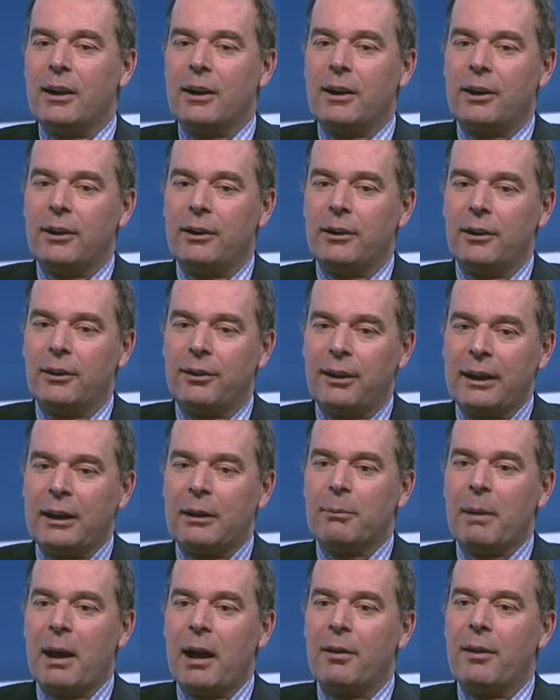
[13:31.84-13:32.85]
can think
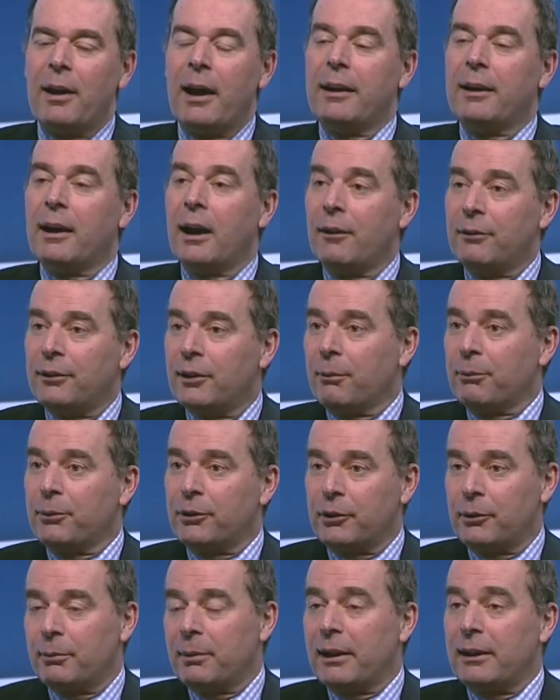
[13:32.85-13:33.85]
about that, have some
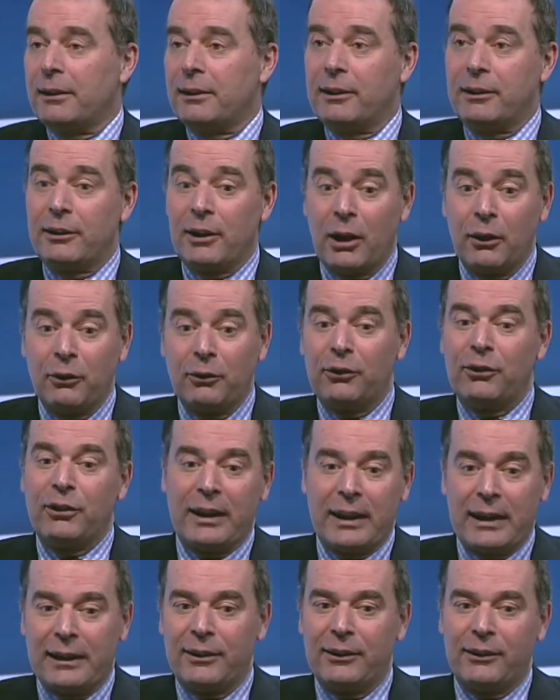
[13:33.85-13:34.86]
stability, don't
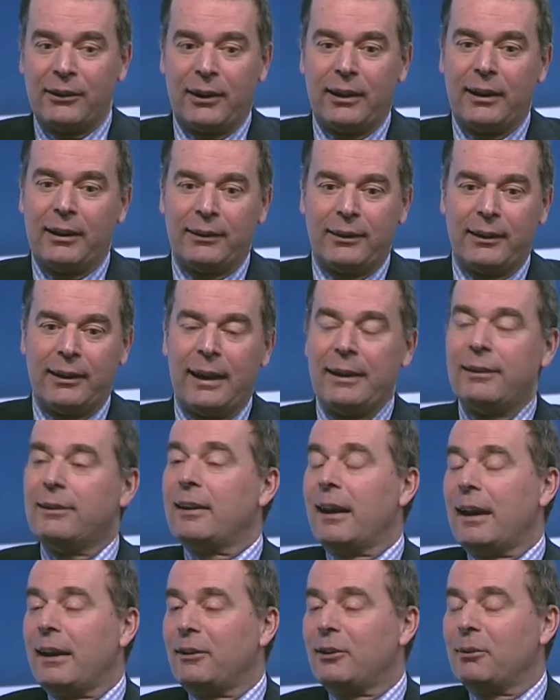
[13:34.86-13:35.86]
see it as a
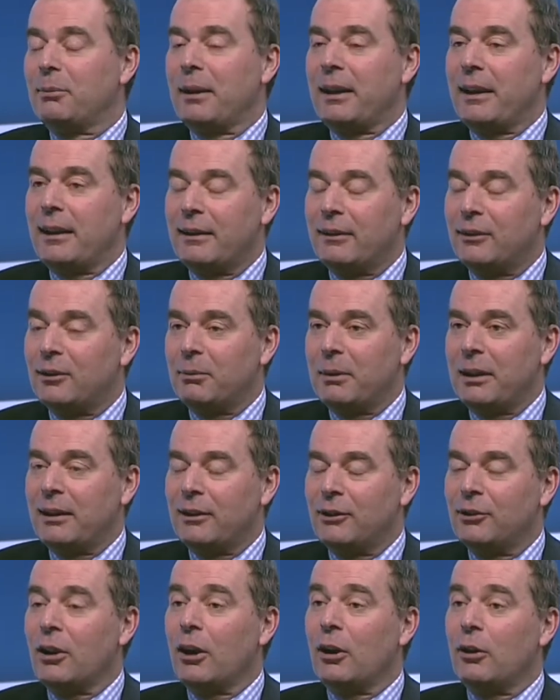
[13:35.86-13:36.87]
nest egg to be
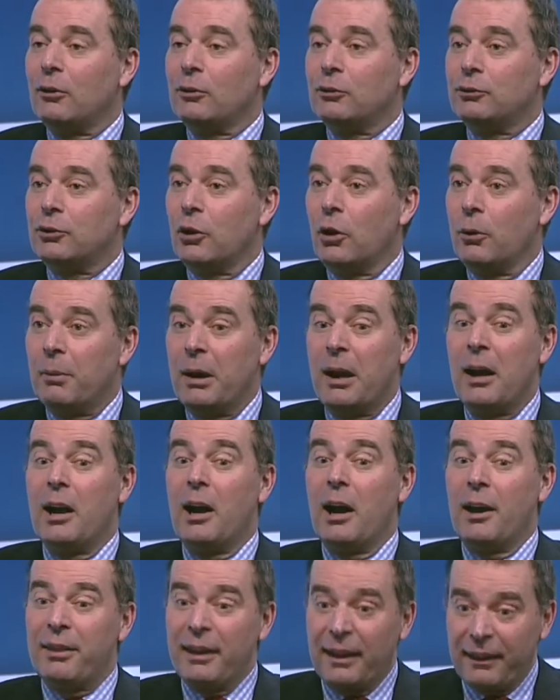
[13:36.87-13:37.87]
stolen from.
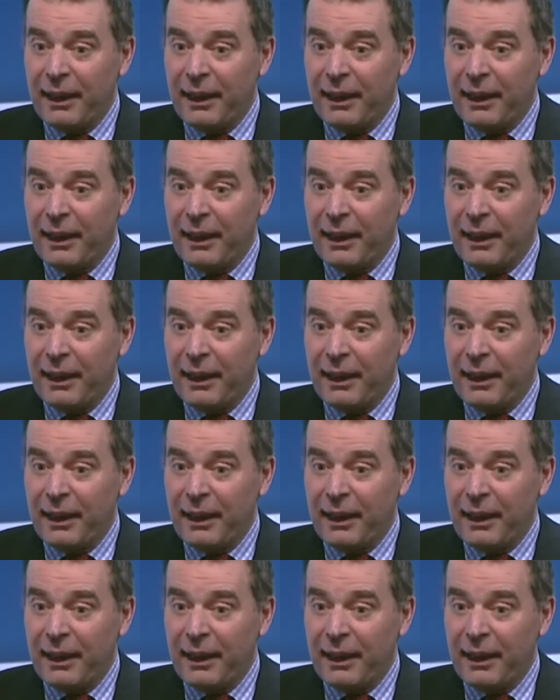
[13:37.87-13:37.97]
I think